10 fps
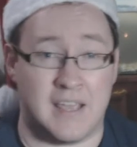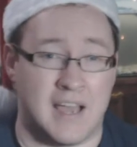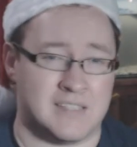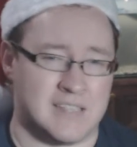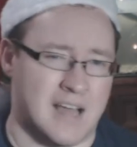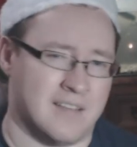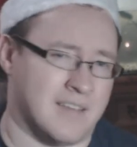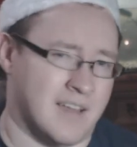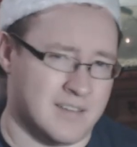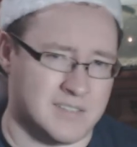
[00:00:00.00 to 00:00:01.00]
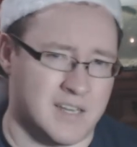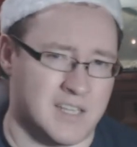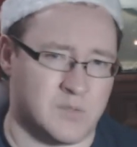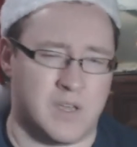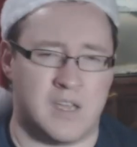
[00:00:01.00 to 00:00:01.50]
It has Alec Guinness in
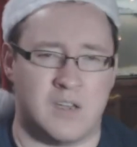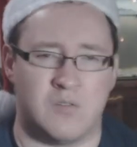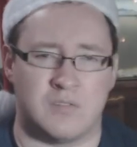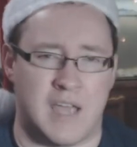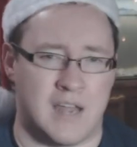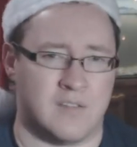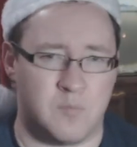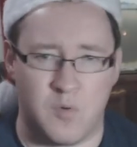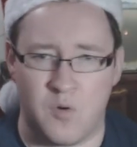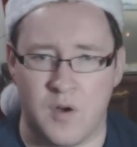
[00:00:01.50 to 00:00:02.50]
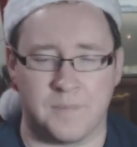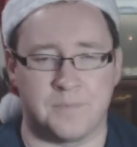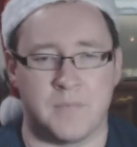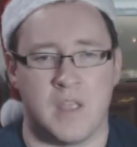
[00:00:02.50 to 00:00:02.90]
it as well, Kenneth More.